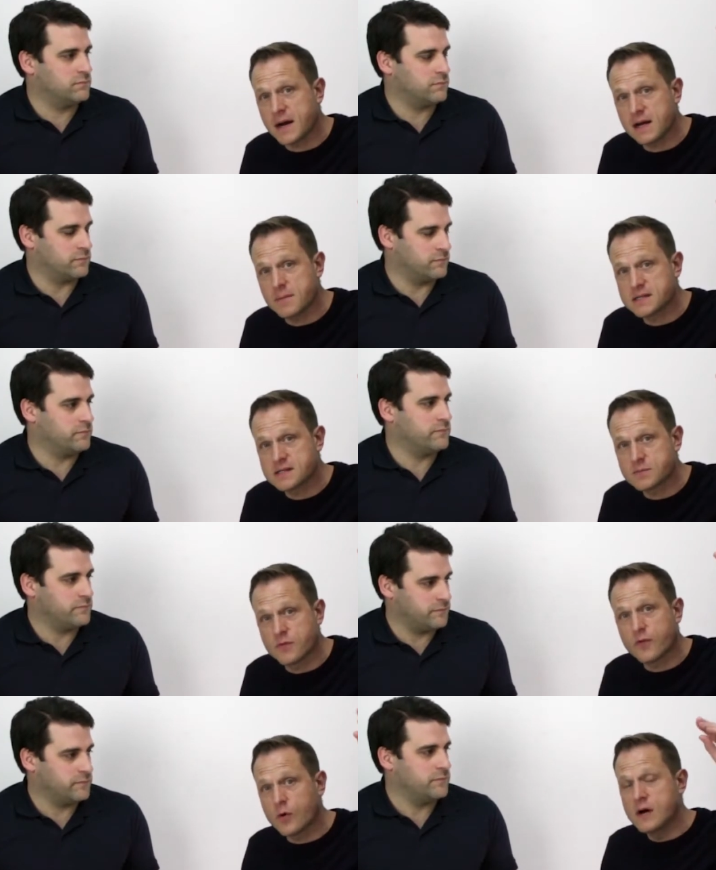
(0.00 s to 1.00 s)
Speaker 1: about your
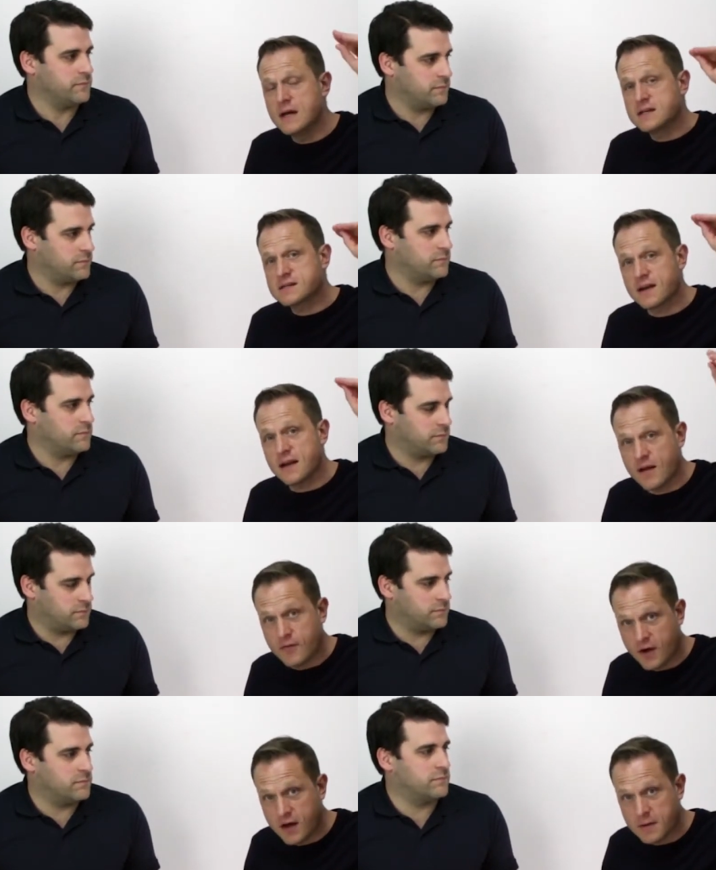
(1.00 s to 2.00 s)
business before.
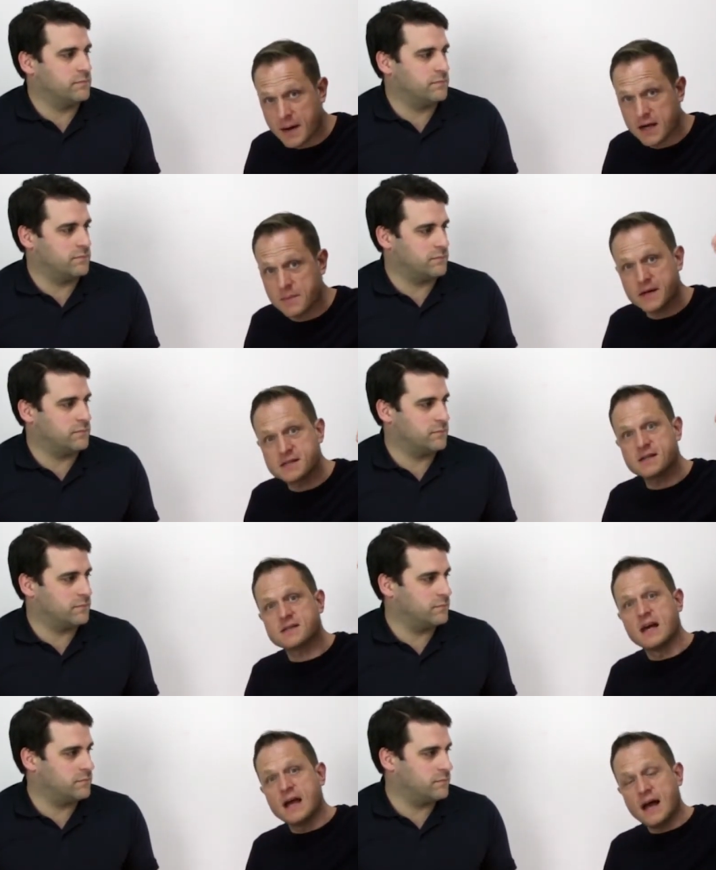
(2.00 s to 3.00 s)
Suddenly they've heard about your business